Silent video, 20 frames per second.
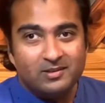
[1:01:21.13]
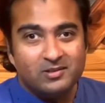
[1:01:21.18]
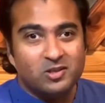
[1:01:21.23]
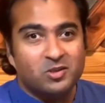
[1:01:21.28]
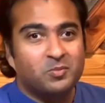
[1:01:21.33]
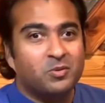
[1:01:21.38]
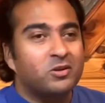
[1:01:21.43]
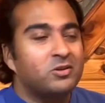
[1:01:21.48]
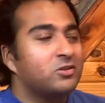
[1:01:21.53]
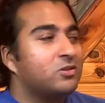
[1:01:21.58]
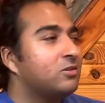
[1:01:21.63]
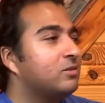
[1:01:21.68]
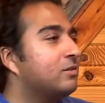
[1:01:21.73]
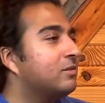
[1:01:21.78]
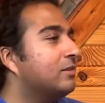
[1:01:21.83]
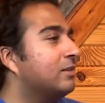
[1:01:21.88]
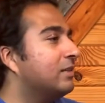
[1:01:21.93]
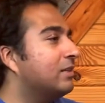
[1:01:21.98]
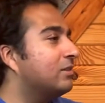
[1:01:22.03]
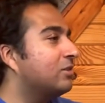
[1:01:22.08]
This
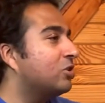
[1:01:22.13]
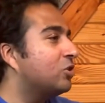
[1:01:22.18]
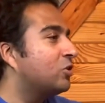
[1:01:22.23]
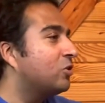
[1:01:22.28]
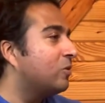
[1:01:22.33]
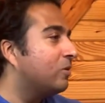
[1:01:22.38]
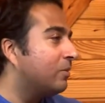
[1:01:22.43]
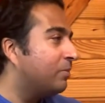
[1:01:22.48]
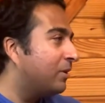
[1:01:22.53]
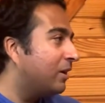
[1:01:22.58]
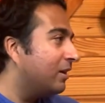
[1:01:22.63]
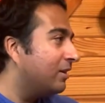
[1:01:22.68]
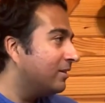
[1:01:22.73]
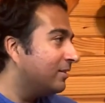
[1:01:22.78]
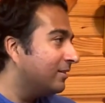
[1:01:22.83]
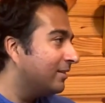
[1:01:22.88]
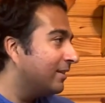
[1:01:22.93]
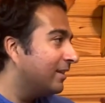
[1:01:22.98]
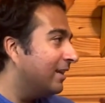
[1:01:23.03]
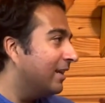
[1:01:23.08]
person is a
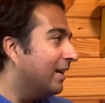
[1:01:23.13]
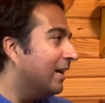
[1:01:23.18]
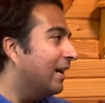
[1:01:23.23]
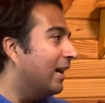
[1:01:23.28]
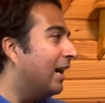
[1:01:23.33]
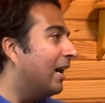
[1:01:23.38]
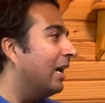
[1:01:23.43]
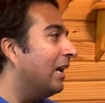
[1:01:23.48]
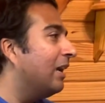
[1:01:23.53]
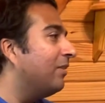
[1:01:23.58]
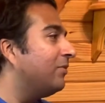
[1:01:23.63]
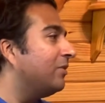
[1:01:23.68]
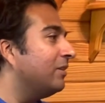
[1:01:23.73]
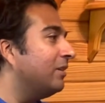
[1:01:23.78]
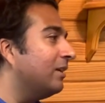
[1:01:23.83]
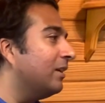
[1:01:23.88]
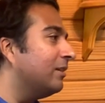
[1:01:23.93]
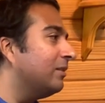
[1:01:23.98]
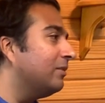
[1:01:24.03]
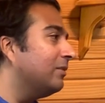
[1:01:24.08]
sotapanna, I have
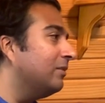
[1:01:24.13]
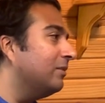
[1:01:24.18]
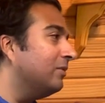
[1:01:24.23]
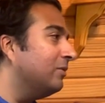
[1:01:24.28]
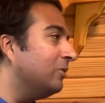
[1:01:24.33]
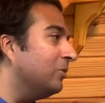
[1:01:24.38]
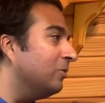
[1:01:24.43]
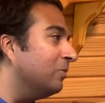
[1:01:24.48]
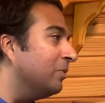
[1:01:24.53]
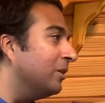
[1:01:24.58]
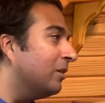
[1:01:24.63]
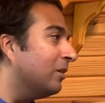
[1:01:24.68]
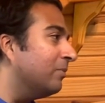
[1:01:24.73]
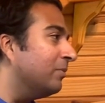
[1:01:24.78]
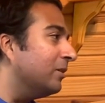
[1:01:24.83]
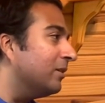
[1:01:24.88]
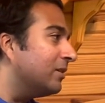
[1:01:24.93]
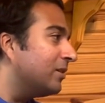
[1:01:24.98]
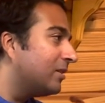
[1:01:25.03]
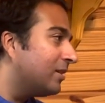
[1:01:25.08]
to get to
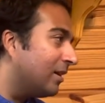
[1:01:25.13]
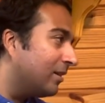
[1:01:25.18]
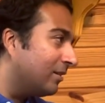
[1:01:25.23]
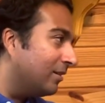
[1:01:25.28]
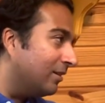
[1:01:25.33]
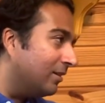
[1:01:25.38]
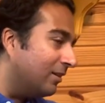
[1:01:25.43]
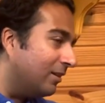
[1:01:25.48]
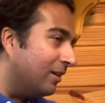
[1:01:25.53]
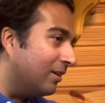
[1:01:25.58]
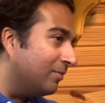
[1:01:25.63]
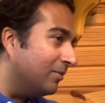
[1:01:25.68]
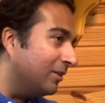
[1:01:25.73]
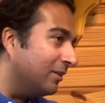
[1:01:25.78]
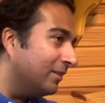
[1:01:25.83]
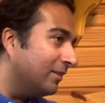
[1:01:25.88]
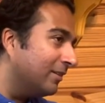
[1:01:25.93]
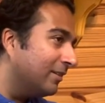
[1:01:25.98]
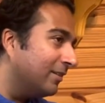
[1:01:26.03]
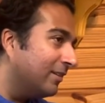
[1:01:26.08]
becoming a
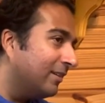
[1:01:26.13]
sakadagami.